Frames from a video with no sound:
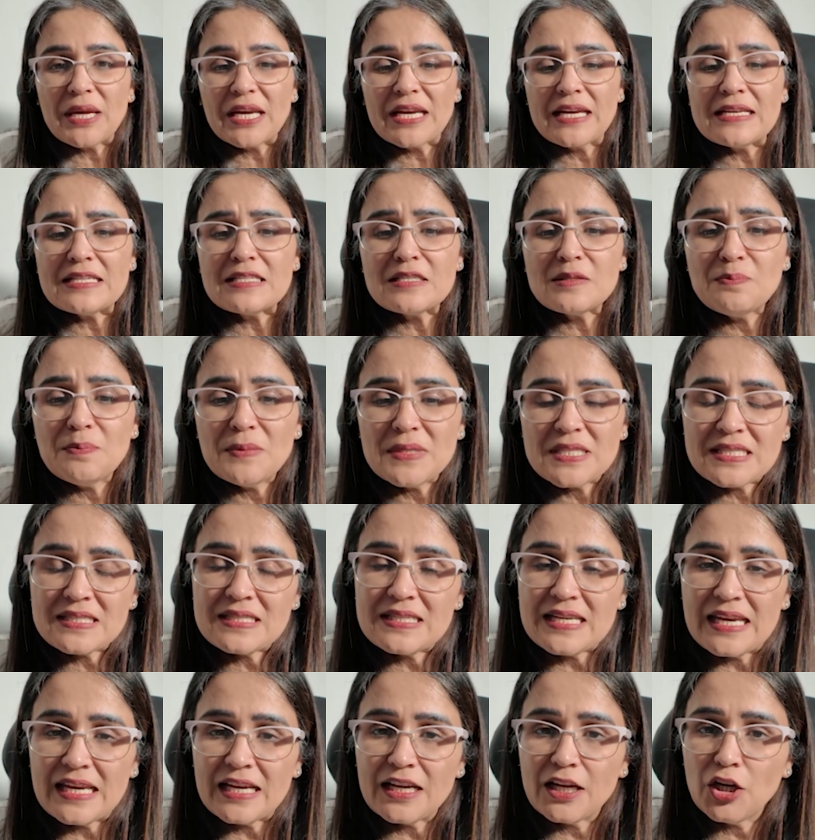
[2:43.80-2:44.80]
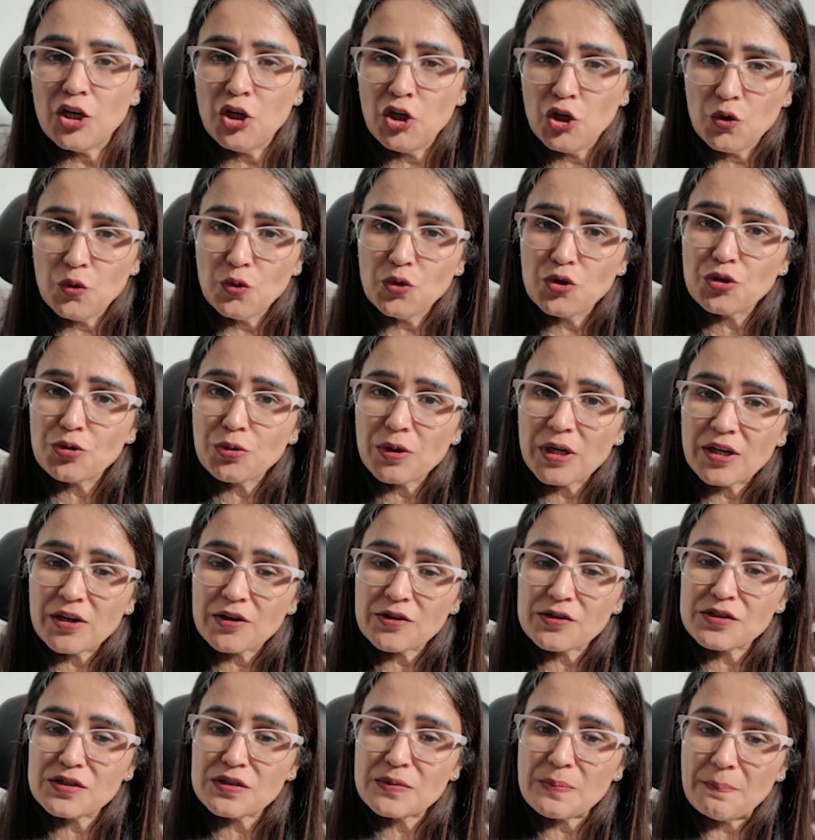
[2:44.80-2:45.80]
biggest mistake new
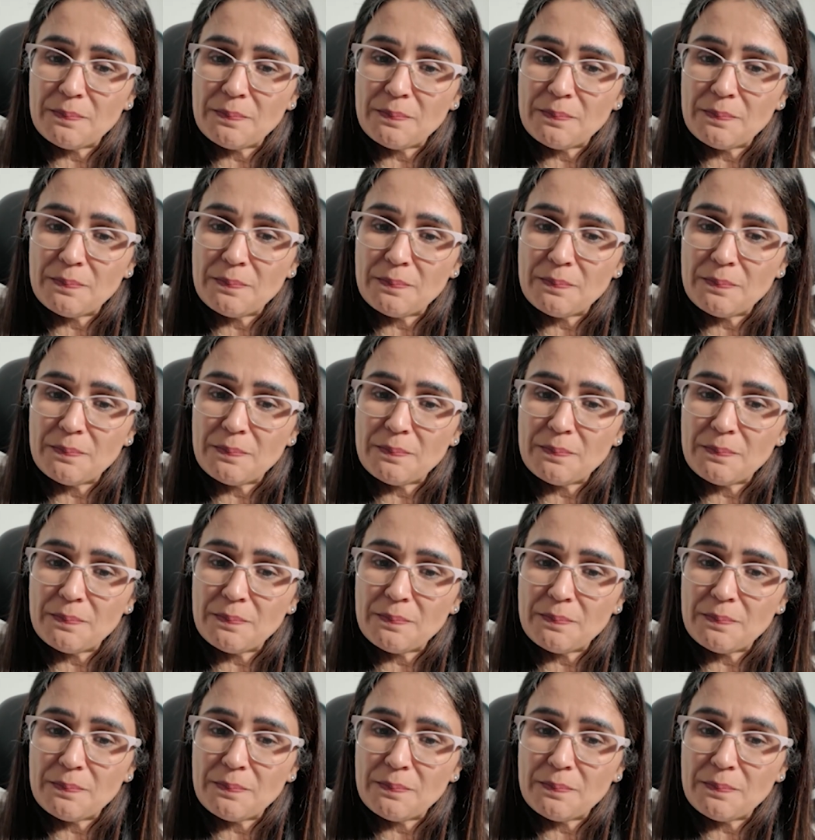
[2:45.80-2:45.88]
traders